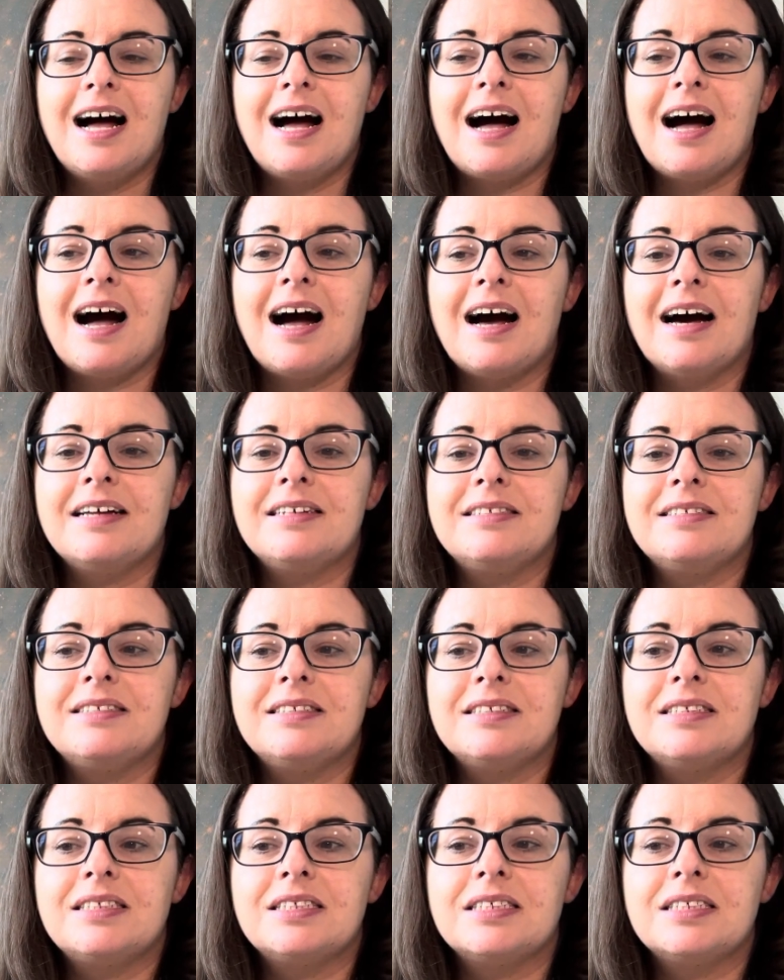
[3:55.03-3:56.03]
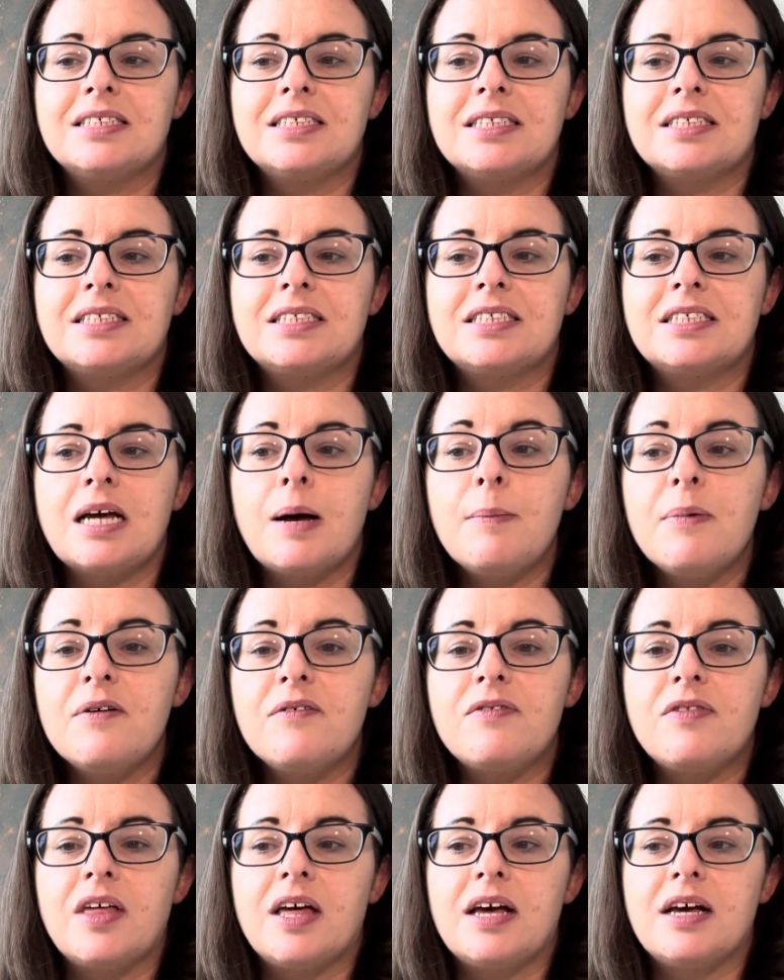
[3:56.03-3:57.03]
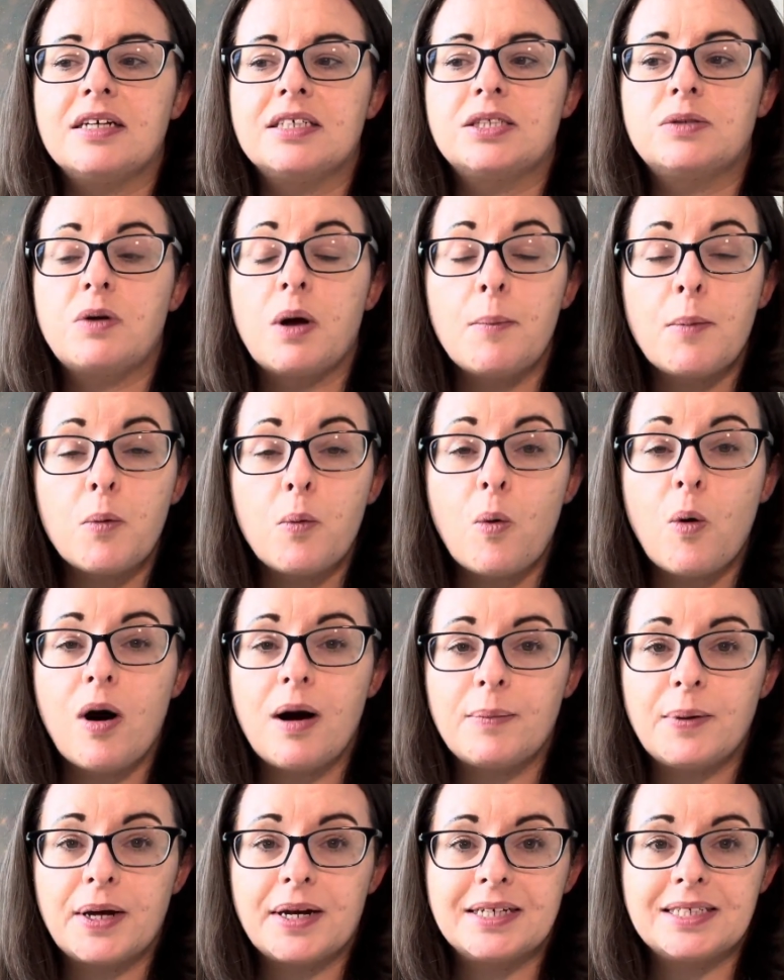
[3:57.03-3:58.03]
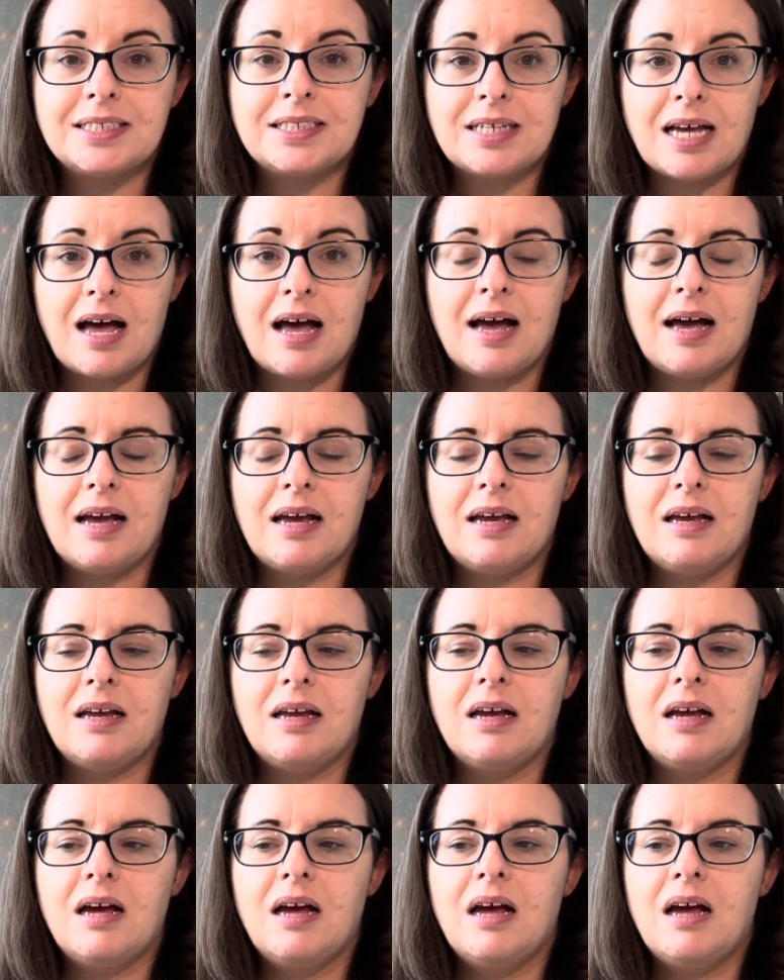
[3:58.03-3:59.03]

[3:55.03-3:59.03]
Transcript: And some of what I'm going to say,